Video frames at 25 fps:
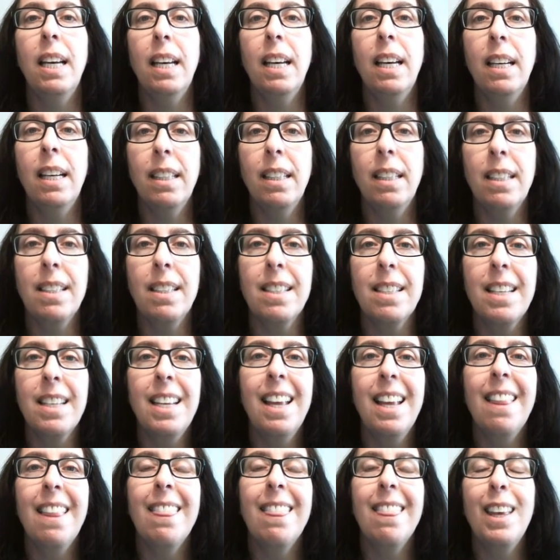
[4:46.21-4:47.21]
and
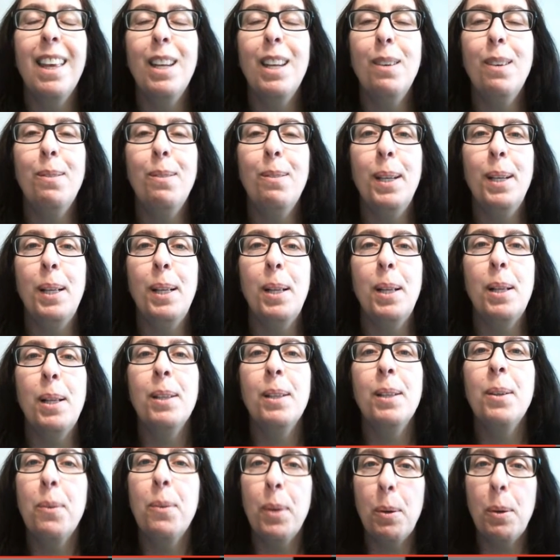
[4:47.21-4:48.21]
then we'll
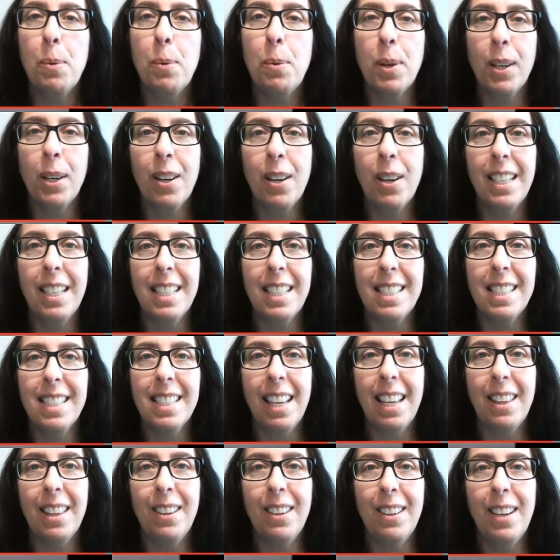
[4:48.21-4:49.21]
work on it
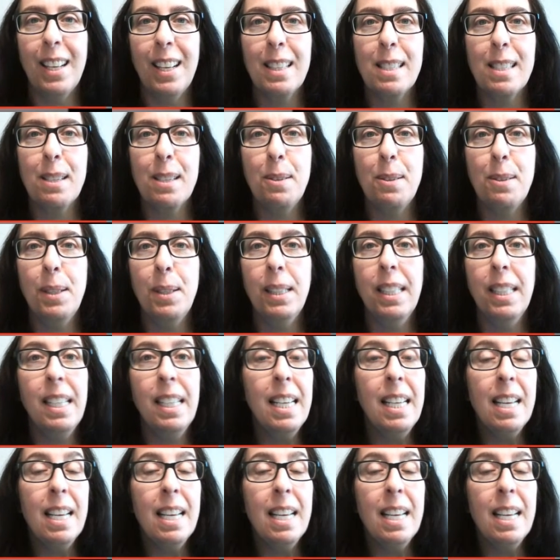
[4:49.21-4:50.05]
together at school.